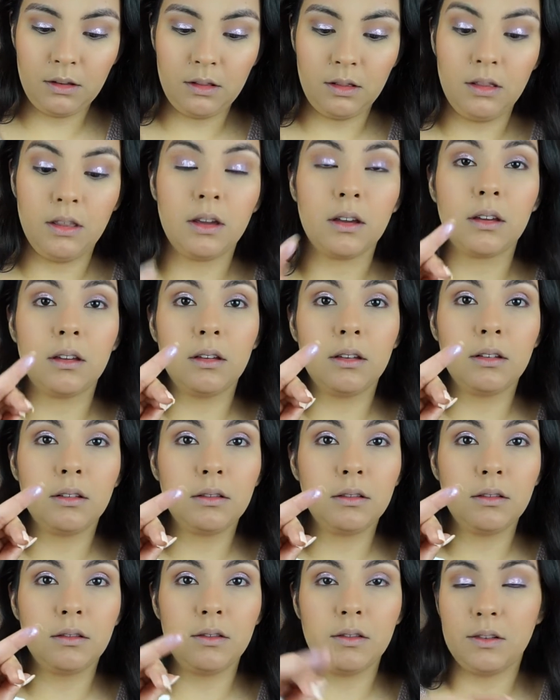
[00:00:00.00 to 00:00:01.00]
Look,
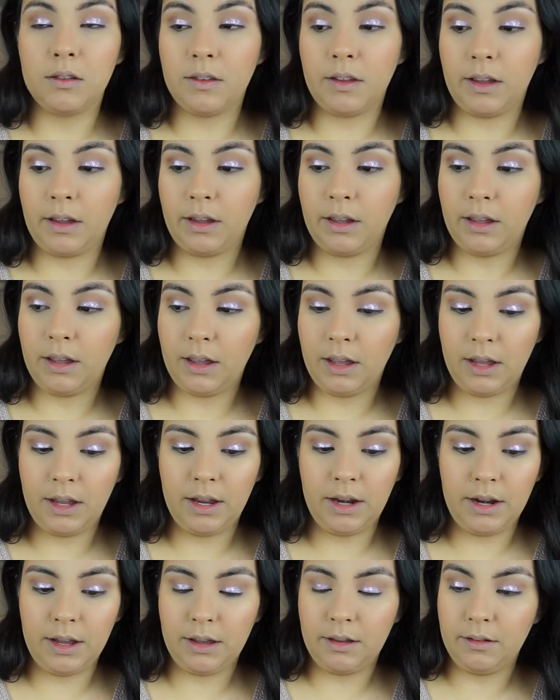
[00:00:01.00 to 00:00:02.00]
it's just like
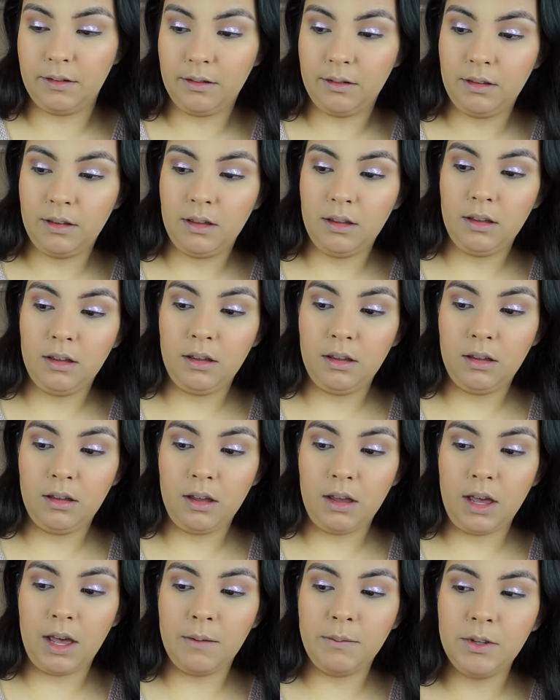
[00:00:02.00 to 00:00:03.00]
hanging out.
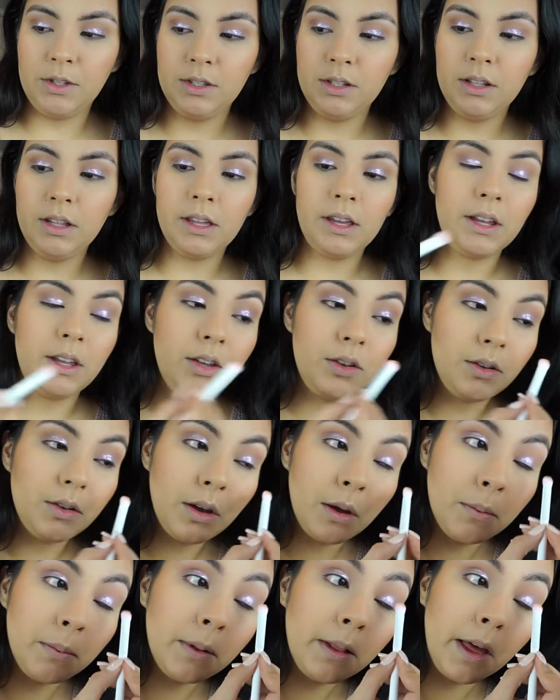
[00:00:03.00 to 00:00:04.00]
I'm used to like
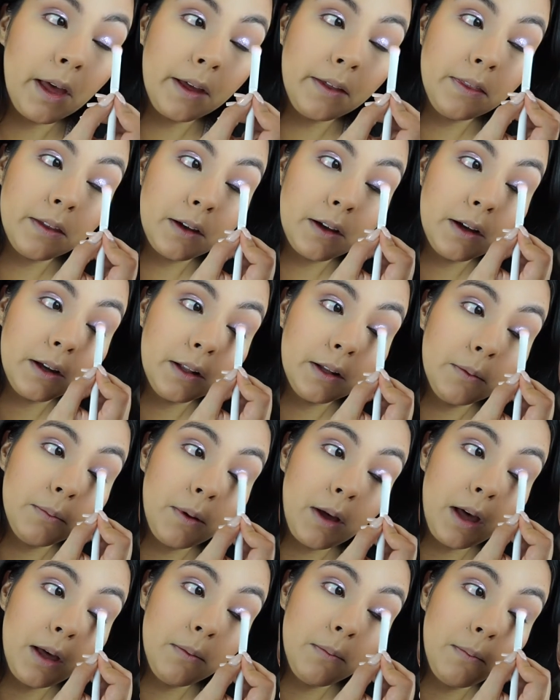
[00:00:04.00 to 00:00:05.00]
applying the
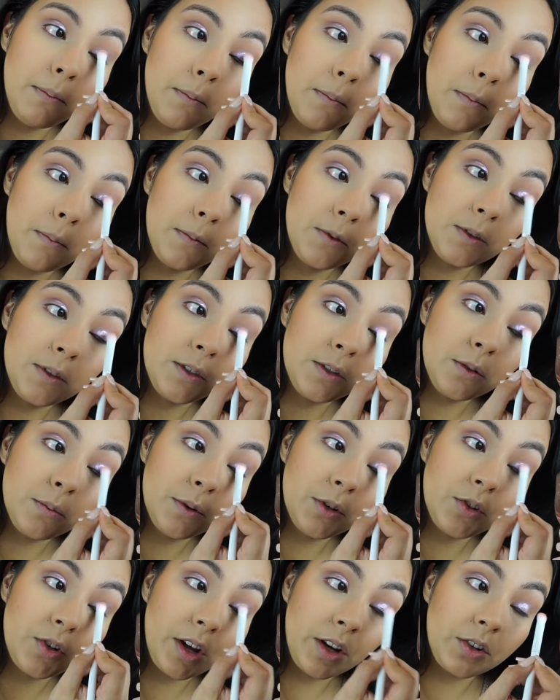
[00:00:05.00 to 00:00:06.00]
ColourPop
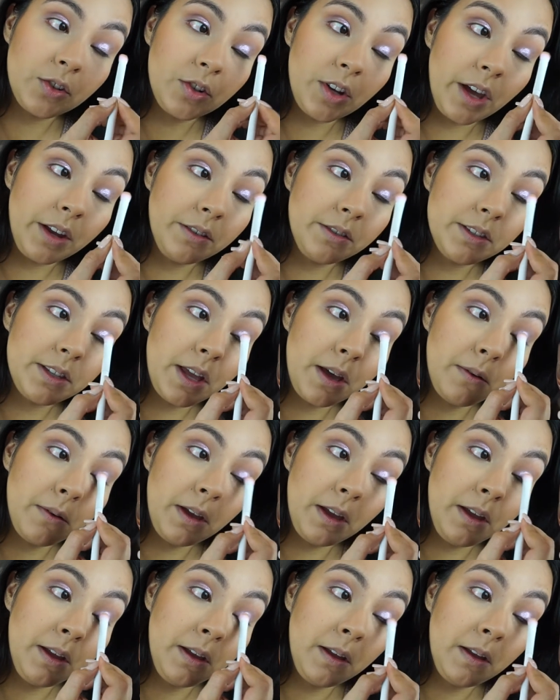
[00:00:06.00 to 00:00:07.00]
Super Shock shadows that
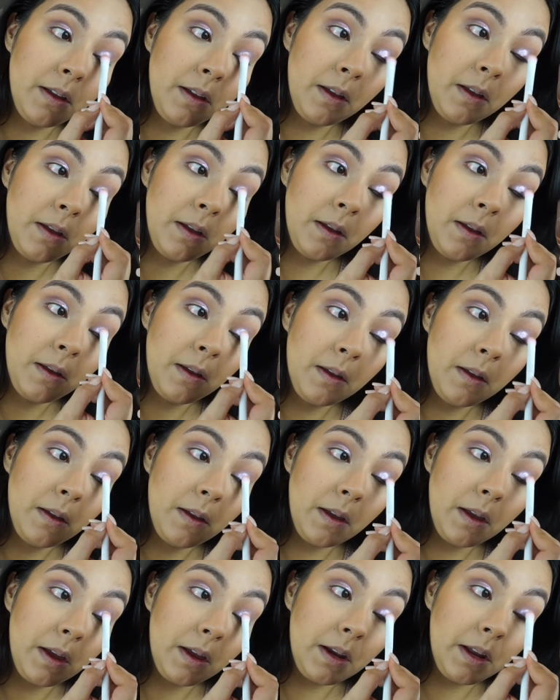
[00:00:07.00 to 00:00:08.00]
way,
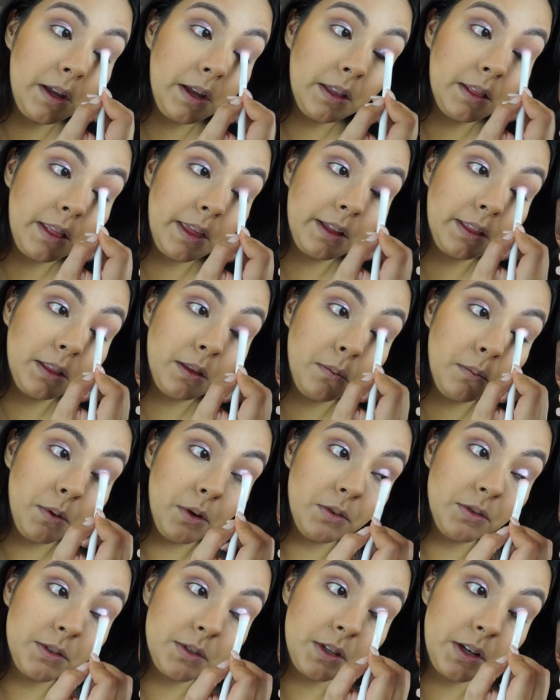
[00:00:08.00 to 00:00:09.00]
and I get like the
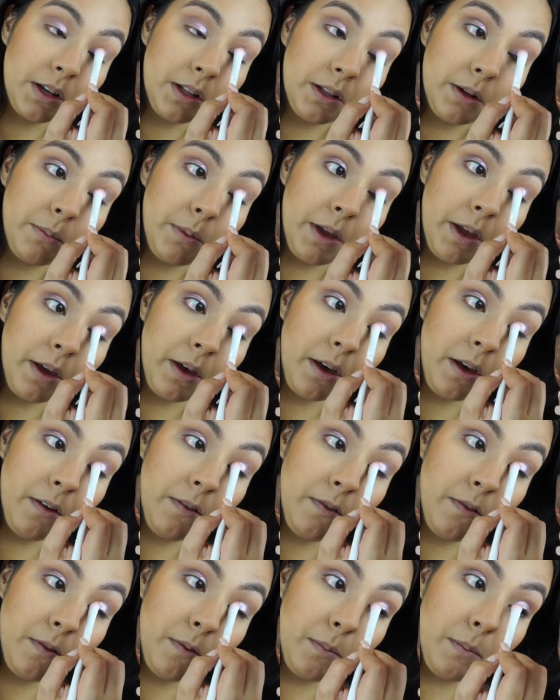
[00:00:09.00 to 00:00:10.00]
most color
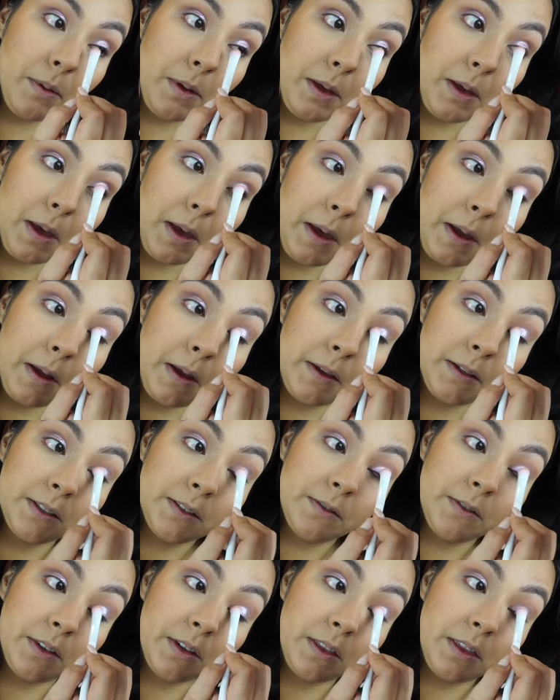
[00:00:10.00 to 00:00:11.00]
payoff, but I
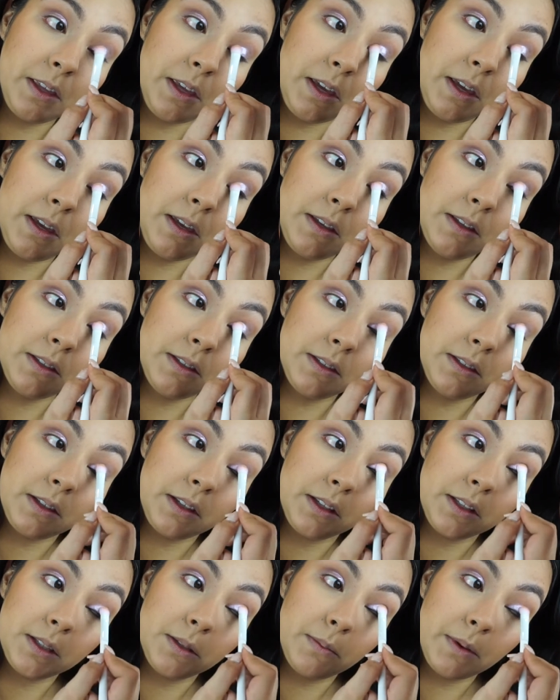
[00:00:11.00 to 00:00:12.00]
guess for these
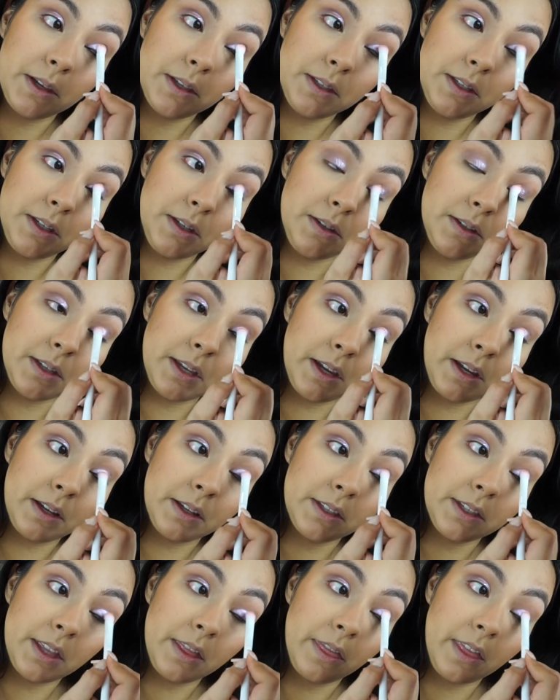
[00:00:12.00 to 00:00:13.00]
it's best to use like
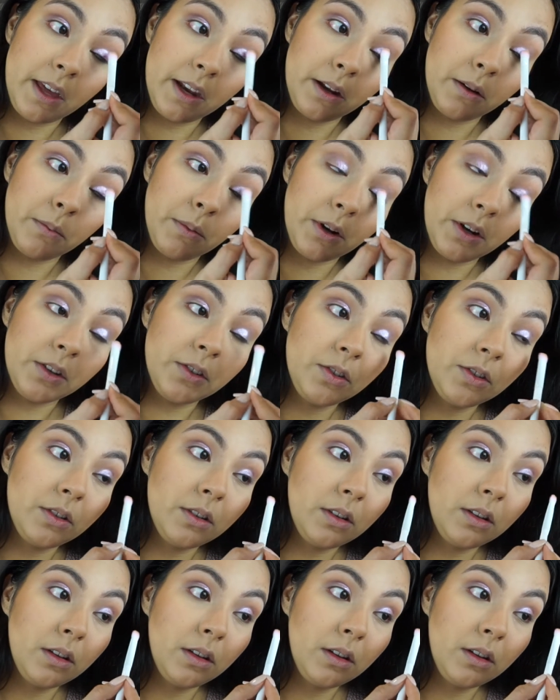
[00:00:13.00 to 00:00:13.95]
a synthetic brush.